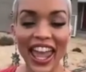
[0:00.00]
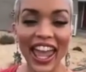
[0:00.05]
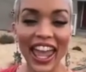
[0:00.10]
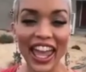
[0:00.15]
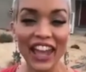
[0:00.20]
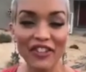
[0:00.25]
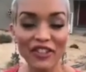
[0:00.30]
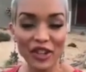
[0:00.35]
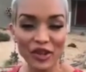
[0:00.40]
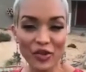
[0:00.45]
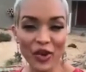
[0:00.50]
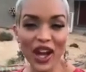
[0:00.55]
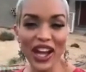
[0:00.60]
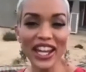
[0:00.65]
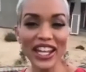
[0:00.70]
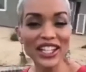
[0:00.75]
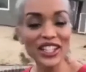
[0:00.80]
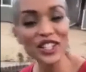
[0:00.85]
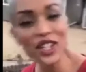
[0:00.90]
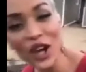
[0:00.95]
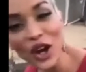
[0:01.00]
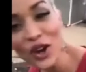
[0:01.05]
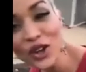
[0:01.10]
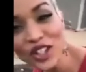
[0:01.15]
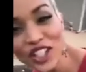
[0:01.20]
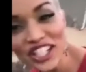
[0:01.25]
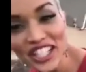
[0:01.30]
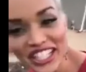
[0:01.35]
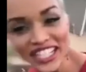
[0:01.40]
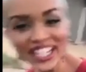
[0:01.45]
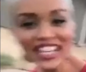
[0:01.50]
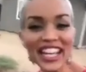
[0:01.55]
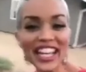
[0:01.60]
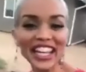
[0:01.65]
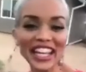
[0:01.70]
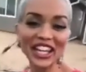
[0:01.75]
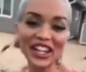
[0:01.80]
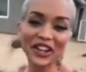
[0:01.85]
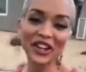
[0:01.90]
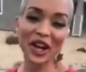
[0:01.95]
Hey everyone, it's Coach Adeena
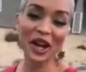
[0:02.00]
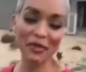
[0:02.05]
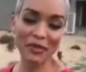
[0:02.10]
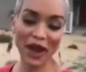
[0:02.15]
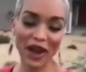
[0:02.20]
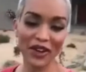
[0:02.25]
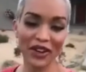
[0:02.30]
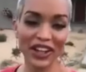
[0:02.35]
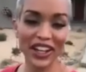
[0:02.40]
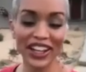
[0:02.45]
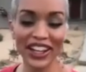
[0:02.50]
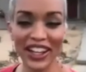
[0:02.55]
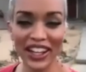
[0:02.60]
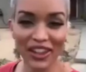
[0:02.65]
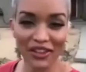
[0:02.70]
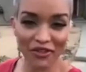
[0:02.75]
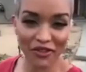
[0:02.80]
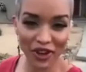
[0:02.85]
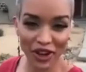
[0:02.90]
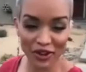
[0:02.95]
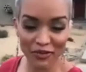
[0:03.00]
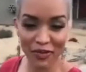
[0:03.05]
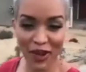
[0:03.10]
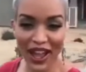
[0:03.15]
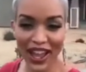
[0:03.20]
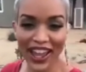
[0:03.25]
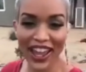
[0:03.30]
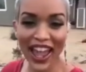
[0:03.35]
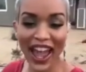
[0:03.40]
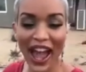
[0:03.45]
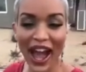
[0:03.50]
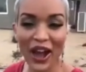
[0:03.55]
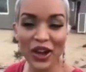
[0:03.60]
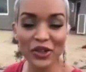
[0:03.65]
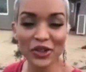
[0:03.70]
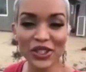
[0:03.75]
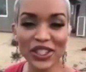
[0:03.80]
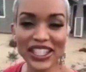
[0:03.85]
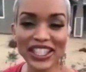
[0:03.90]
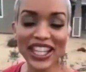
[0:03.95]
here. I'm out in front of my
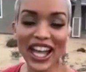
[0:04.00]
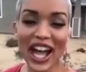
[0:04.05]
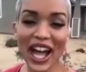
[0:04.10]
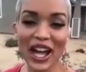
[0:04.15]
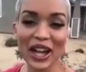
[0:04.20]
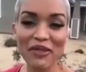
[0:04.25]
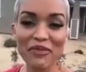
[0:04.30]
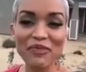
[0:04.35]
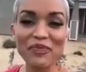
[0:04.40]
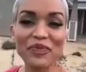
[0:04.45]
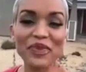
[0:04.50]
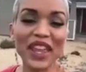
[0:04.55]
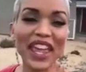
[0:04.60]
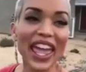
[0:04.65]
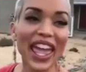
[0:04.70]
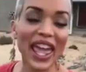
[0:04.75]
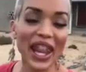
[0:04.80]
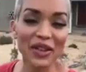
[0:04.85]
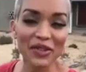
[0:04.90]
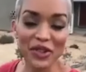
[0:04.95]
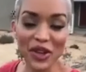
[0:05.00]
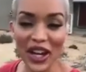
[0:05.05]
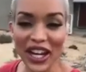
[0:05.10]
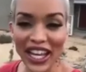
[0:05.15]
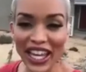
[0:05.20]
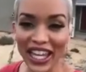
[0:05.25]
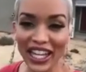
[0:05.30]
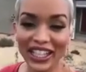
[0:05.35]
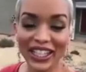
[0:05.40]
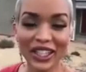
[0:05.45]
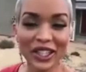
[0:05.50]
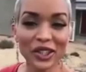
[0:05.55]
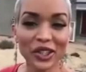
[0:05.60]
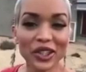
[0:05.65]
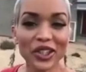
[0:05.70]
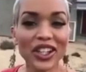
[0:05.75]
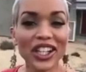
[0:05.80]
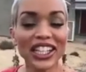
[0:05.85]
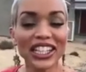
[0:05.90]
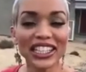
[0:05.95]
house. I'm trying to get a
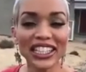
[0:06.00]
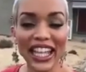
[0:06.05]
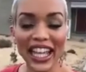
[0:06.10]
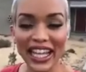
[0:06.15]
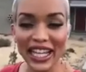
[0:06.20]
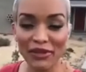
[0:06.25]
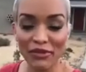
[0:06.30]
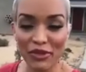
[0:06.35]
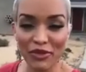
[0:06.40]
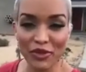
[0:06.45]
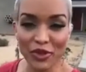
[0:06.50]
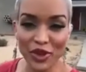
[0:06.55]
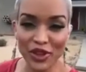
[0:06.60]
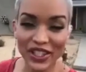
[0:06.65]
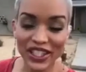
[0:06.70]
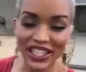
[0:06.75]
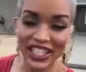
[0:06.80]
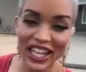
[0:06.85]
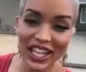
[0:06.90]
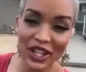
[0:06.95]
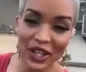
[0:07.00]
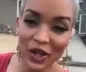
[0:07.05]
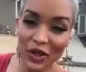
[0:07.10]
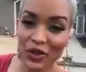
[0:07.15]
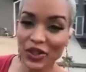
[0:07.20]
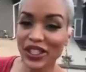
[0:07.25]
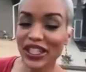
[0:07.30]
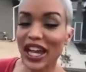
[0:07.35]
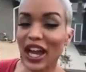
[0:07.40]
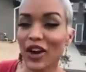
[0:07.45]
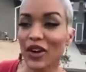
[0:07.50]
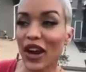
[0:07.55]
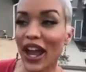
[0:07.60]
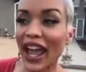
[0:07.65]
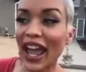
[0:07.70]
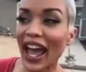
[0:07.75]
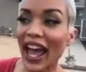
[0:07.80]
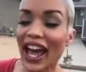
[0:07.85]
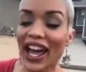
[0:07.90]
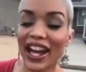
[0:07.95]
little light before the sun goes down.
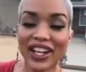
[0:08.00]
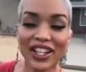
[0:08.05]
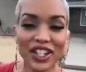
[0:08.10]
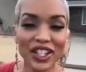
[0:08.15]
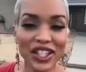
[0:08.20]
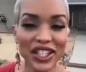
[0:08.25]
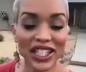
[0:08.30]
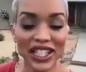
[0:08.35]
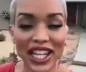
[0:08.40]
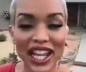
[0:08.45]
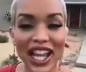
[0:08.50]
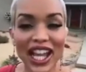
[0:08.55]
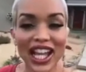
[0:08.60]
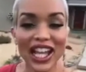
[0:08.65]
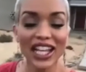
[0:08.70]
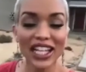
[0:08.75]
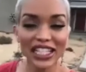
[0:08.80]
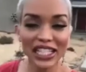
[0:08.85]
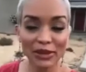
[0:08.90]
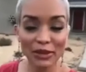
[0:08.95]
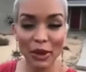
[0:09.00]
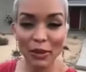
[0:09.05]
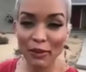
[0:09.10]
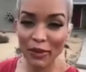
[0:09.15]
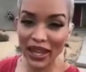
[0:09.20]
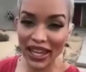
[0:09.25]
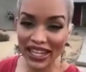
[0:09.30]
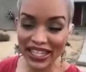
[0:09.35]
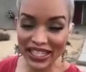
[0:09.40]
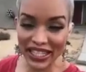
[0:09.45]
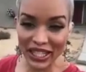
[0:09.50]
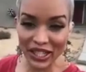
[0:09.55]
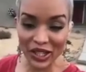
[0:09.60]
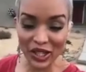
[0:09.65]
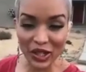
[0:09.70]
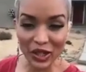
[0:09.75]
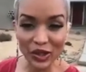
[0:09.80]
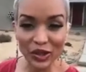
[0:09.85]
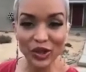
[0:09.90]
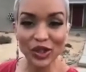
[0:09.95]
I had just some amazing
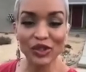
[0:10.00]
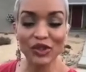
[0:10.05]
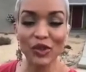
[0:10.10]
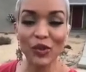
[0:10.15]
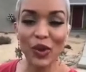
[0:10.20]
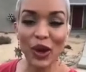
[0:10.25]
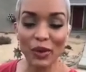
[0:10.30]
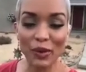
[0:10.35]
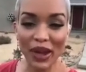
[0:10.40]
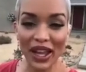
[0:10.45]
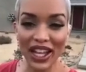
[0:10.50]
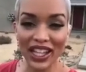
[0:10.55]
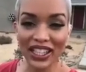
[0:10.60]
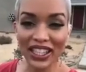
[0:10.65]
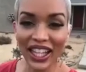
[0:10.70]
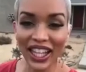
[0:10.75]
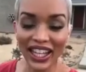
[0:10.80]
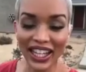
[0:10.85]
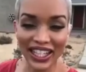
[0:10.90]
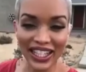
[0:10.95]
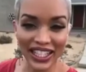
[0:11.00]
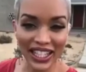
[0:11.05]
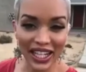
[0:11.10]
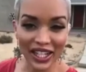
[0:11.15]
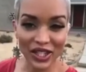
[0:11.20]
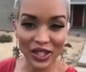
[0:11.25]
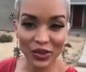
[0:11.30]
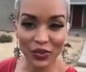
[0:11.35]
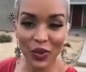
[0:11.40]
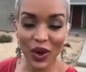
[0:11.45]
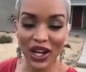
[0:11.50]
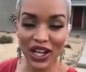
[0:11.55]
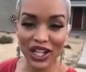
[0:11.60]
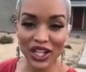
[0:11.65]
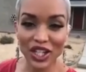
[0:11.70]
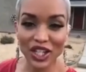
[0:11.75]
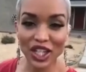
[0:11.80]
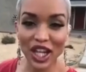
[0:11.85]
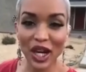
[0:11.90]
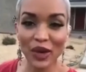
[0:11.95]
news from one of my clients that I just wanted
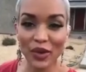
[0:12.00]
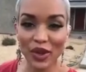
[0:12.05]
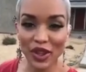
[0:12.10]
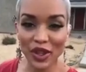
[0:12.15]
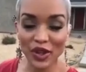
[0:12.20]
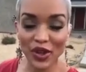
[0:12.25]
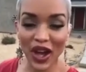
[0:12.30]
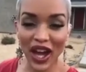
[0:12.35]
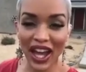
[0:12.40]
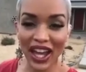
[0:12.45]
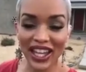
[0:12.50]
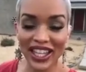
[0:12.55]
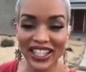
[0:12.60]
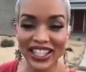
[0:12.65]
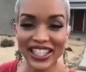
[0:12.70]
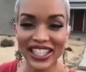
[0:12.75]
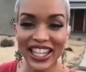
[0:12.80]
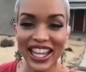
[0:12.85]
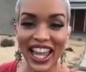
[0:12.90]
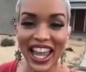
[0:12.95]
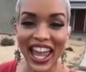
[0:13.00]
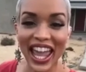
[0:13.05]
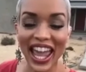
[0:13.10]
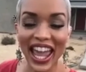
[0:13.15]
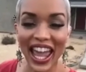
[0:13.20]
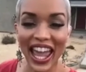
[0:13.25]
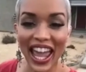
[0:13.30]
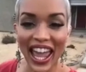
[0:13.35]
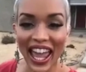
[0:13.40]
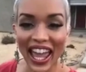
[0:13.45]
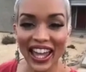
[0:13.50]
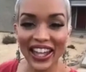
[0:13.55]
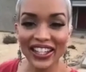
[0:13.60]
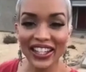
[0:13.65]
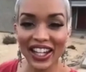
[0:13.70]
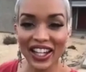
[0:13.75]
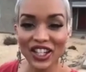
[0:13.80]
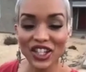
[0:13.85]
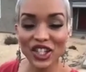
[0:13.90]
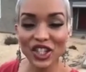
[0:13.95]
to share with you guys and
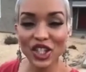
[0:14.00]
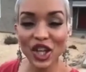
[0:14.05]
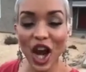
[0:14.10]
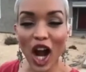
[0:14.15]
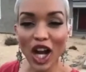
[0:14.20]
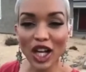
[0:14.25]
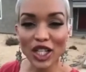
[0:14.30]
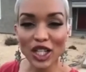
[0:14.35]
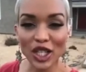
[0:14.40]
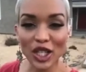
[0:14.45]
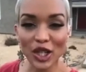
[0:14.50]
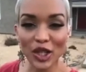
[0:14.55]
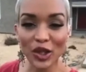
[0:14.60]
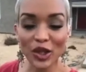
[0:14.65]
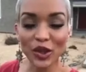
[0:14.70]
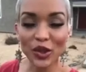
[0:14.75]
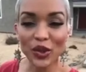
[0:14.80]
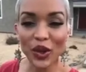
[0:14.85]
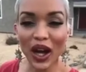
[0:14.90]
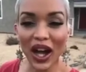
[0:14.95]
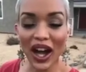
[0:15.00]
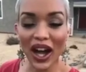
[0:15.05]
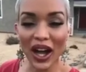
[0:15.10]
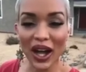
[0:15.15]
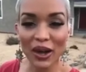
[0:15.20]
just talk to you